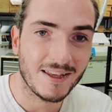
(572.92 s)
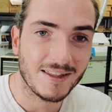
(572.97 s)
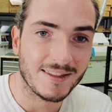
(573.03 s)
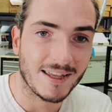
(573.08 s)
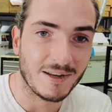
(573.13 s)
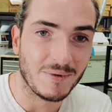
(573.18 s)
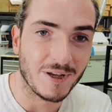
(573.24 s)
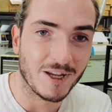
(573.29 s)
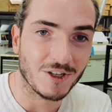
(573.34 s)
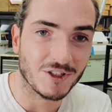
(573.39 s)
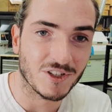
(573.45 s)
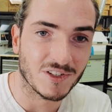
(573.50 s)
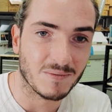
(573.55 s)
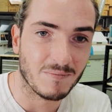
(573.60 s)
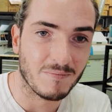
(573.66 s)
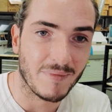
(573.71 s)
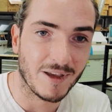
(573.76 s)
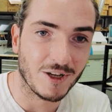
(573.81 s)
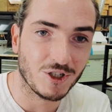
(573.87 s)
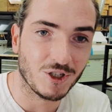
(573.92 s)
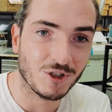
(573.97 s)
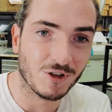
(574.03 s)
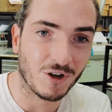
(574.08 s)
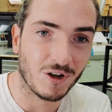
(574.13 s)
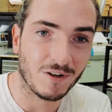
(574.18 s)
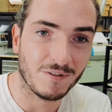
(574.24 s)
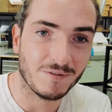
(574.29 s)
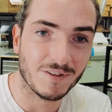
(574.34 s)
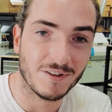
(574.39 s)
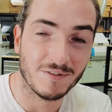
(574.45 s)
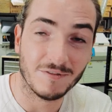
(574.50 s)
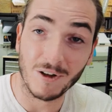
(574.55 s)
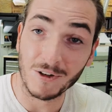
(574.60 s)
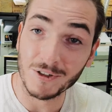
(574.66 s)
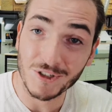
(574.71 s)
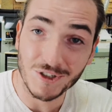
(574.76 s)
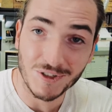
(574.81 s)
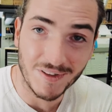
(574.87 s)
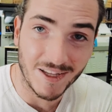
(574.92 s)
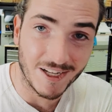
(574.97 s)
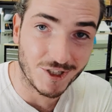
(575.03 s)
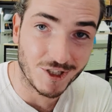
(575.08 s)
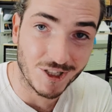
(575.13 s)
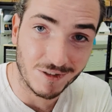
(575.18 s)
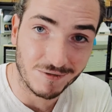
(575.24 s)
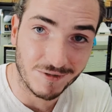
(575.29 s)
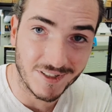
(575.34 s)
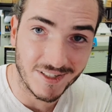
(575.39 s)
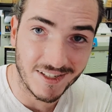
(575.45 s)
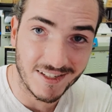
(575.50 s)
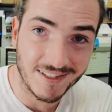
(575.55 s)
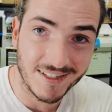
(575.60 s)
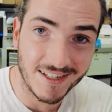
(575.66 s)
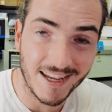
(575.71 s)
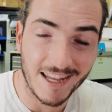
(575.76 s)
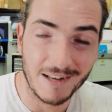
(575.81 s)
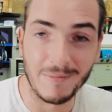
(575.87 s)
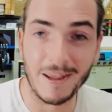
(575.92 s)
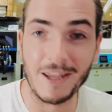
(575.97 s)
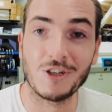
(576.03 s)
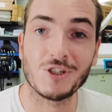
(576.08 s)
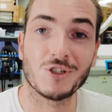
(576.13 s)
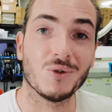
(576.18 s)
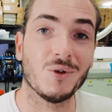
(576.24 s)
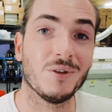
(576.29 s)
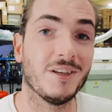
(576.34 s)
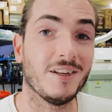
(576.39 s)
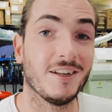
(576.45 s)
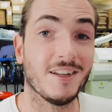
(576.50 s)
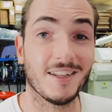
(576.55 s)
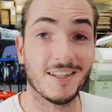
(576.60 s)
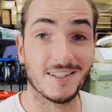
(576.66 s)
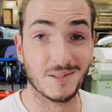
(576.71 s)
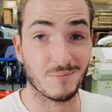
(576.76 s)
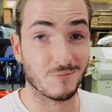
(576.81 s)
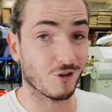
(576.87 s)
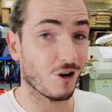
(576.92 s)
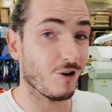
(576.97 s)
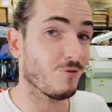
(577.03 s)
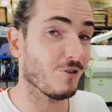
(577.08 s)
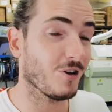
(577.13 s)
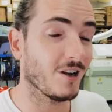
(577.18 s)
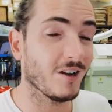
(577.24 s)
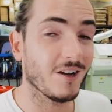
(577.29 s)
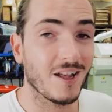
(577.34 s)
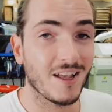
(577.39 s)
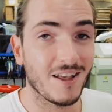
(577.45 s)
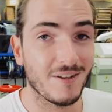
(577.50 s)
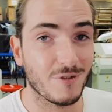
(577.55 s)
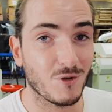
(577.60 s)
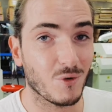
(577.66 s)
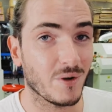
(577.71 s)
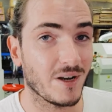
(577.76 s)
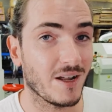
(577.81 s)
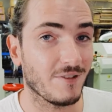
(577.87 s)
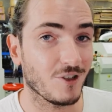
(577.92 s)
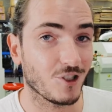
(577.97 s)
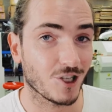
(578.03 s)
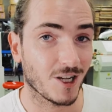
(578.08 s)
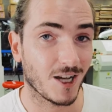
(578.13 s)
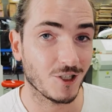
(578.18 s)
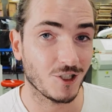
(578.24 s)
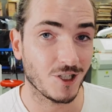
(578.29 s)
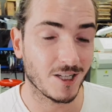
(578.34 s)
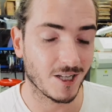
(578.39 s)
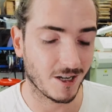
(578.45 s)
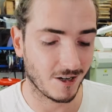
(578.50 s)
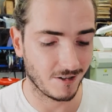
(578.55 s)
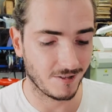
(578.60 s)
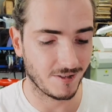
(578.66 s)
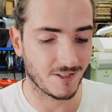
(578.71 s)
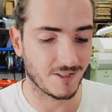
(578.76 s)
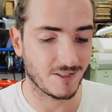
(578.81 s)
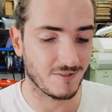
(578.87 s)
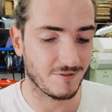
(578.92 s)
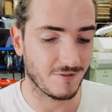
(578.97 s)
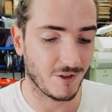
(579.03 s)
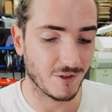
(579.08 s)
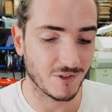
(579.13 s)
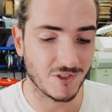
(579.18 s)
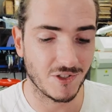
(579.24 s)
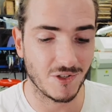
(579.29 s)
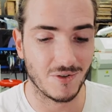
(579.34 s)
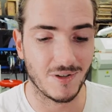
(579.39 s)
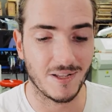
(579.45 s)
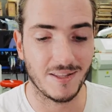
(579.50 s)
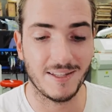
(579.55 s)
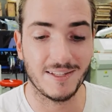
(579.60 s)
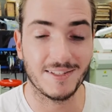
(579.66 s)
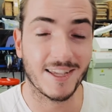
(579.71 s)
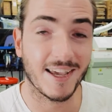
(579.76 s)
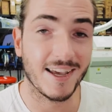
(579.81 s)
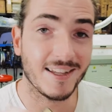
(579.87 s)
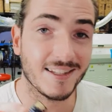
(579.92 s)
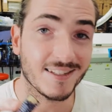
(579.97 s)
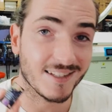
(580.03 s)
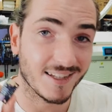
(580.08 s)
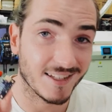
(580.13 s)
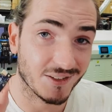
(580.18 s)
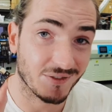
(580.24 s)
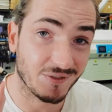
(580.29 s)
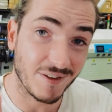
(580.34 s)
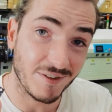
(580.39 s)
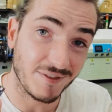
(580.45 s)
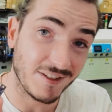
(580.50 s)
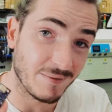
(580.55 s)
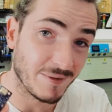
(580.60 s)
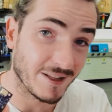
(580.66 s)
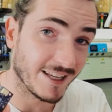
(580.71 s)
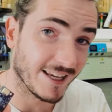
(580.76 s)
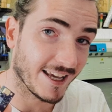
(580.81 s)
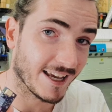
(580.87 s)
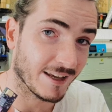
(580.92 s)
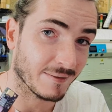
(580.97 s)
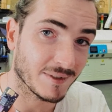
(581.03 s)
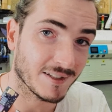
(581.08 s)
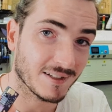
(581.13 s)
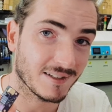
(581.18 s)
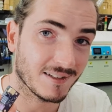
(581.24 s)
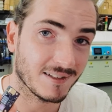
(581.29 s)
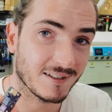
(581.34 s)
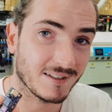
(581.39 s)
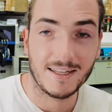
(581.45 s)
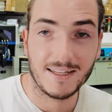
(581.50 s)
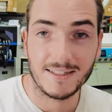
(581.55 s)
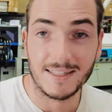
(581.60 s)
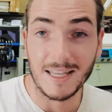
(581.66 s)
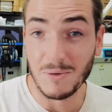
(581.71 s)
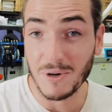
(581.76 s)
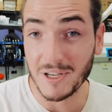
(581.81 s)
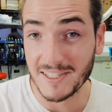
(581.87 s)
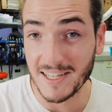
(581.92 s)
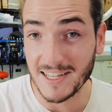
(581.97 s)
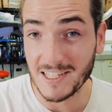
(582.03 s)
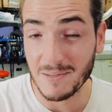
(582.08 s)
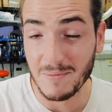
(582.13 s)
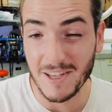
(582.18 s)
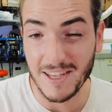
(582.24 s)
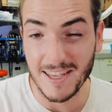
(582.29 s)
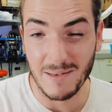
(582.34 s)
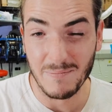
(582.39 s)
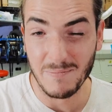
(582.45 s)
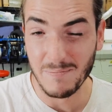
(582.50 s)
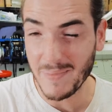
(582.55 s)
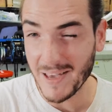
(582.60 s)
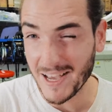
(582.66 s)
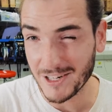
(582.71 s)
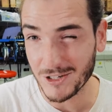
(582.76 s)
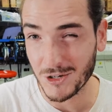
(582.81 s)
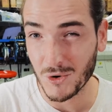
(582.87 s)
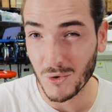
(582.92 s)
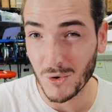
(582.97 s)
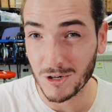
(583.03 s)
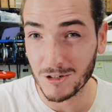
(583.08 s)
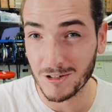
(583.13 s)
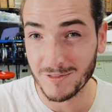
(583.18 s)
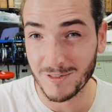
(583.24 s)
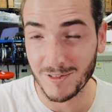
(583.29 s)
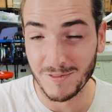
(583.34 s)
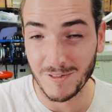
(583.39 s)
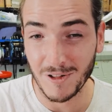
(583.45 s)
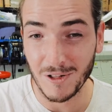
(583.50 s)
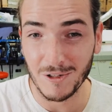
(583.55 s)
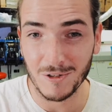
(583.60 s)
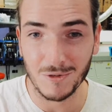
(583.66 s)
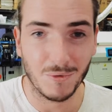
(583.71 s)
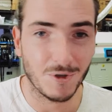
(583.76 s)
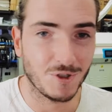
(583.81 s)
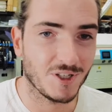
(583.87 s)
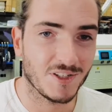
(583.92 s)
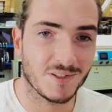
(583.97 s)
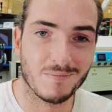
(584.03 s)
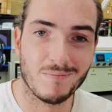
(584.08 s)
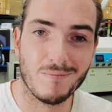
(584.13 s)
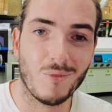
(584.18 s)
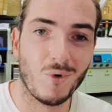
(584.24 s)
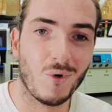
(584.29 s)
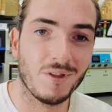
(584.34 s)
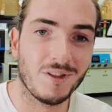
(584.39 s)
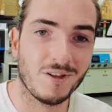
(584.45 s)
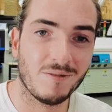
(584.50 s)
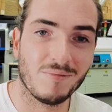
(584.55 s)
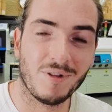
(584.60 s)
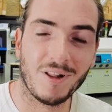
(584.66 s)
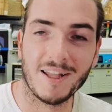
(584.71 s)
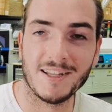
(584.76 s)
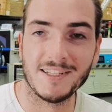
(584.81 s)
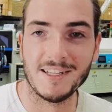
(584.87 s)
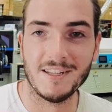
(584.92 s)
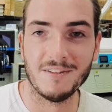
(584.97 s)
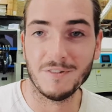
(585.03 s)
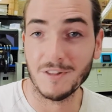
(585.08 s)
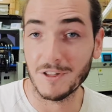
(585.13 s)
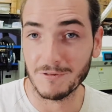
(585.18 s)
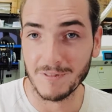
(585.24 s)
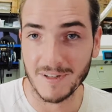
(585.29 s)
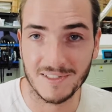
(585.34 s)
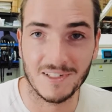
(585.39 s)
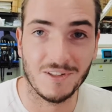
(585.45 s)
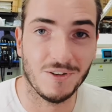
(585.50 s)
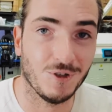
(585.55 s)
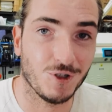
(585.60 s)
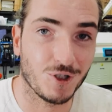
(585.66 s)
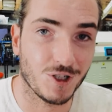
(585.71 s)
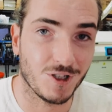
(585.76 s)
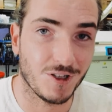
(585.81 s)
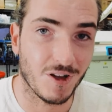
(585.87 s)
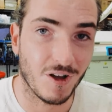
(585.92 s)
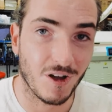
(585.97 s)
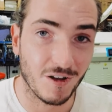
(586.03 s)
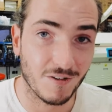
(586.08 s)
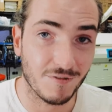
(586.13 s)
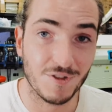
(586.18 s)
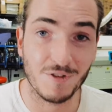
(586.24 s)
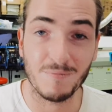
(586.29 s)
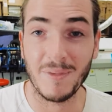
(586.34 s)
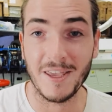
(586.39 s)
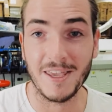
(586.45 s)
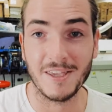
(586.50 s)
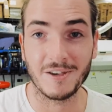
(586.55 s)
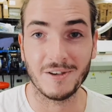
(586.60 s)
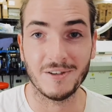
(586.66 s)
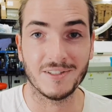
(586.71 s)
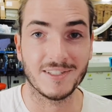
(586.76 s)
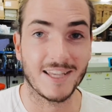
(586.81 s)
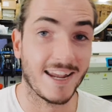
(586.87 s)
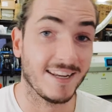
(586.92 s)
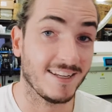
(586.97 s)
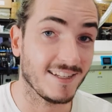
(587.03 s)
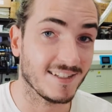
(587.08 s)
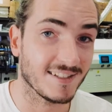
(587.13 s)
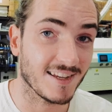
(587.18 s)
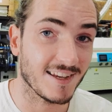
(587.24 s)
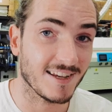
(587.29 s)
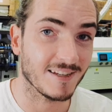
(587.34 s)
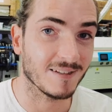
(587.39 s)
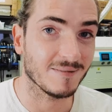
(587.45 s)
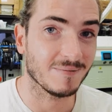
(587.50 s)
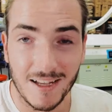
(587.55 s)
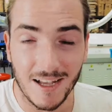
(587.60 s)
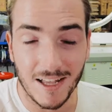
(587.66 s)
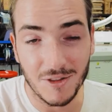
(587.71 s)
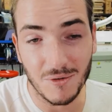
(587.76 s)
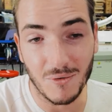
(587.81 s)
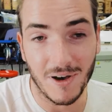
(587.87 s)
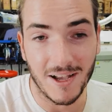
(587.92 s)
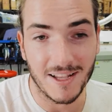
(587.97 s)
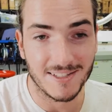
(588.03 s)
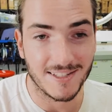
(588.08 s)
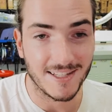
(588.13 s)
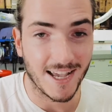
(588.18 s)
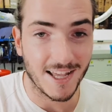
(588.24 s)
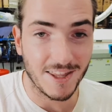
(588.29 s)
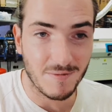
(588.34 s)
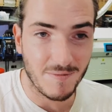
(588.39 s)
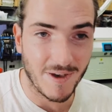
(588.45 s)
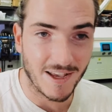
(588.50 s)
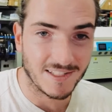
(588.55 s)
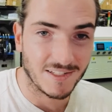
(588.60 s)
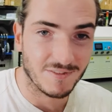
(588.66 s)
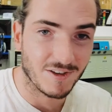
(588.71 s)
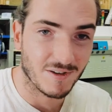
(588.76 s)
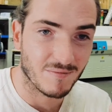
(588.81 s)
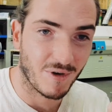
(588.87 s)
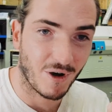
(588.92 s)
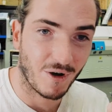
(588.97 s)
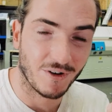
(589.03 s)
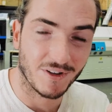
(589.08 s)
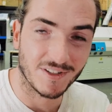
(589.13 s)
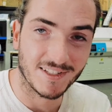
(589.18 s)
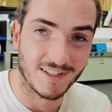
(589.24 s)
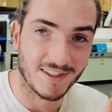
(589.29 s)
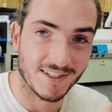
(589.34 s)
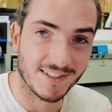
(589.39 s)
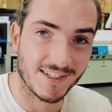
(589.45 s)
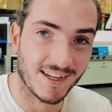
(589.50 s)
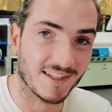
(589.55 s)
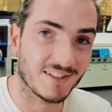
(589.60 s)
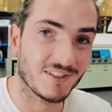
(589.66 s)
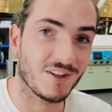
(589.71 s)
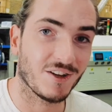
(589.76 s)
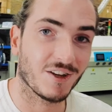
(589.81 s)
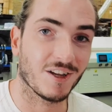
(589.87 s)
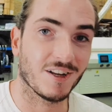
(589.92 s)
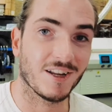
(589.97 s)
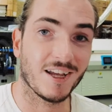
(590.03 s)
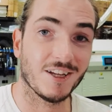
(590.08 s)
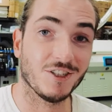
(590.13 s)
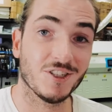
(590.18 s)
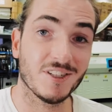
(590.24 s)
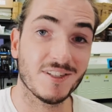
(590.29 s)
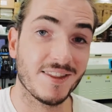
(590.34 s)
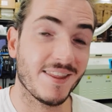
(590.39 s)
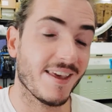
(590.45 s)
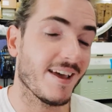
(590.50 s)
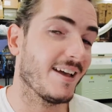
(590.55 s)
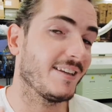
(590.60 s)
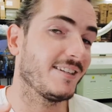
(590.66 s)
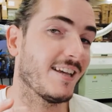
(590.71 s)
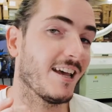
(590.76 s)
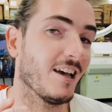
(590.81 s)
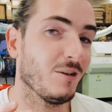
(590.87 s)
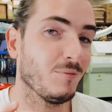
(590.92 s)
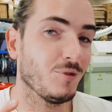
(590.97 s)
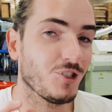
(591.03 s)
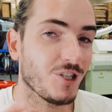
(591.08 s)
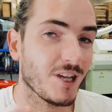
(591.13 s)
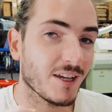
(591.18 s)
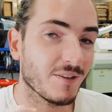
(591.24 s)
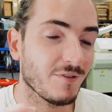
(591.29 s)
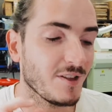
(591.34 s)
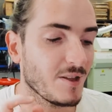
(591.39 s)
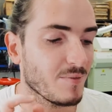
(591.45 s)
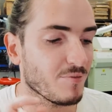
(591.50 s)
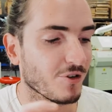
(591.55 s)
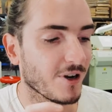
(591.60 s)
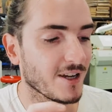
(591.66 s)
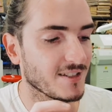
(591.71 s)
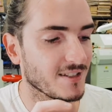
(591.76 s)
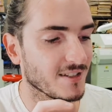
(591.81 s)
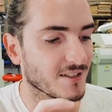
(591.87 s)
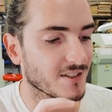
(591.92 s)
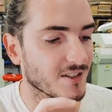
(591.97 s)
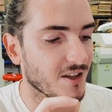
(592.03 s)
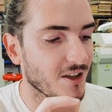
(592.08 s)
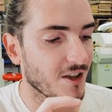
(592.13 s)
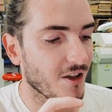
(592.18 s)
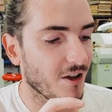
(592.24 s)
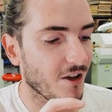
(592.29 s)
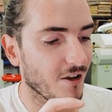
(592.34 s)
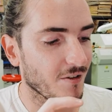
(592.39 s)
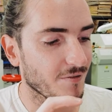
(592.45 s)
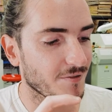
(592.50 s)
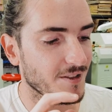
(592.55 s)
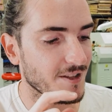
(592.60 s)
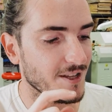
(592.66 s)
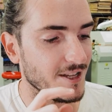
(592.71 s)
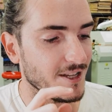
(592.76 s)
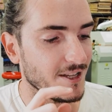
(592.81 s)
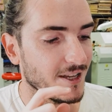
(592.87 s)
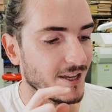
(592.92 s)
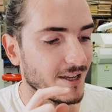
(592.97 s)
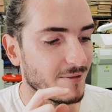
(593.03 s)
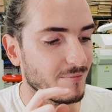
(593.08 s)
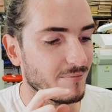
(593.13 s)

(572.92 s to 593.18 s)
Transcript: then we can just measure off the voltage of that shunt resistor and make sure that it's appropriate for whatever charging current this defaults to. In this case, it's 50 milliamps. That works out to be about a quarter of a volt, which is more than plenty for the resolution of the Pico's ADC. Otherwise, the other passive components in the test circuit are just there to help check for the presence of the